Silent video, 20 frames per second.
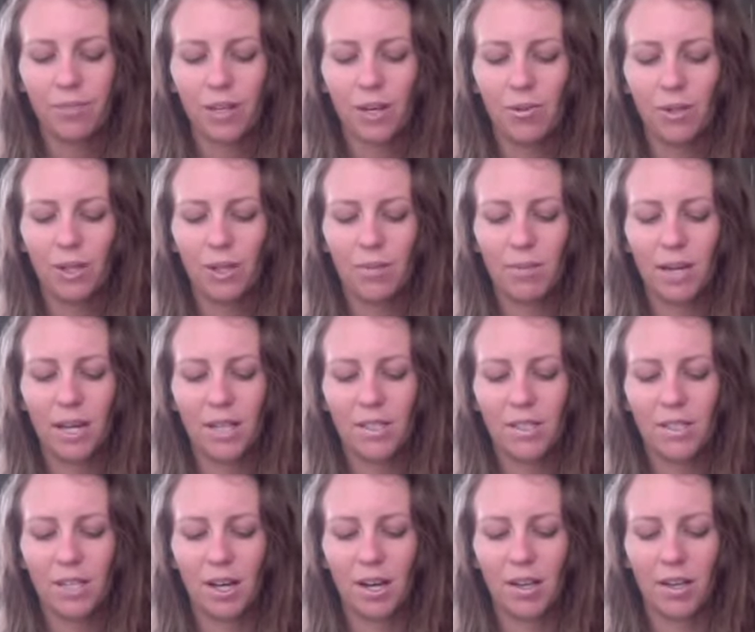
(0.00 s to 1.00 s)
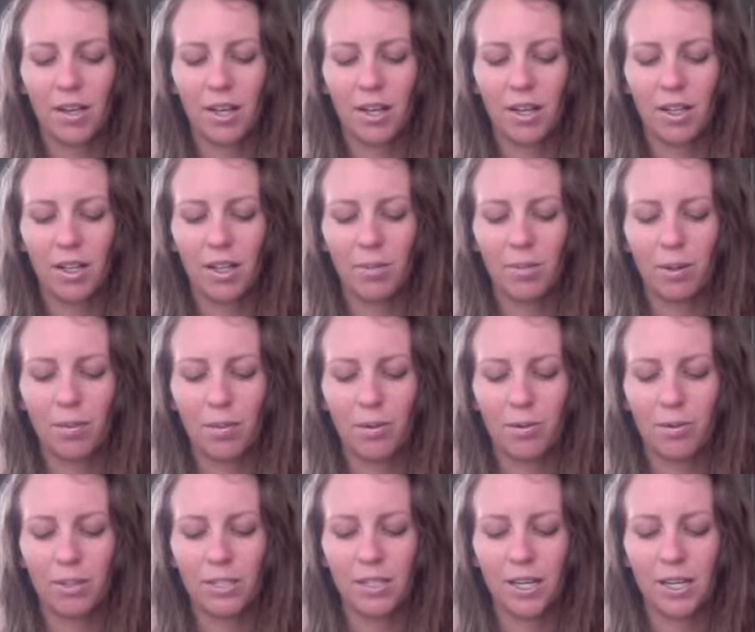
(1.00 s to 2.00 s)
When the man saw that all the people
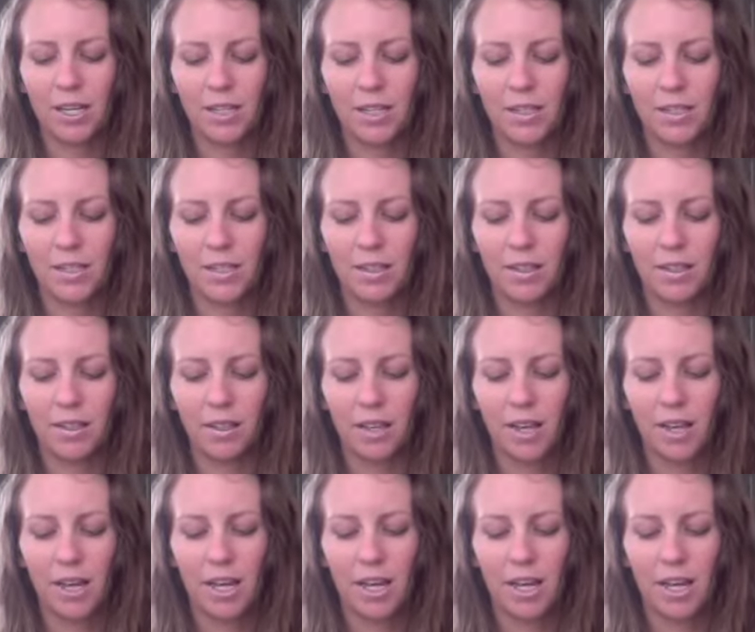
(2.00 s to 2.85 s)
were standing still,